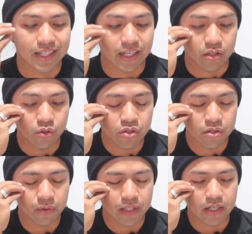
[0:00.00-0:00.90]

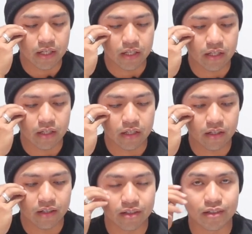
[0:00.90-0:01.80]
usually
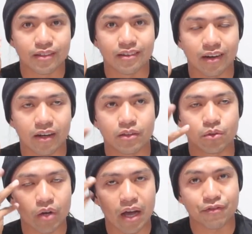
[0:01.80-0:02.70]

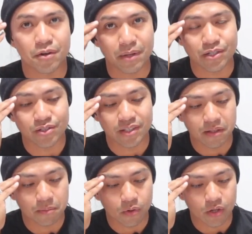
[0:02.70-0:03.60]
do affirmations in
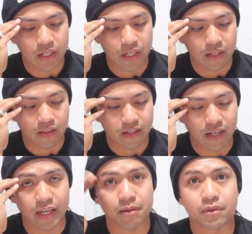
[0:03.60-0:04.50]
the morning that
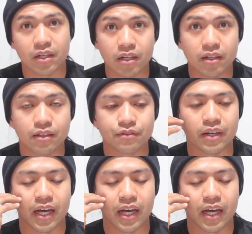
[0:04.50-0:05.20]
I am loved,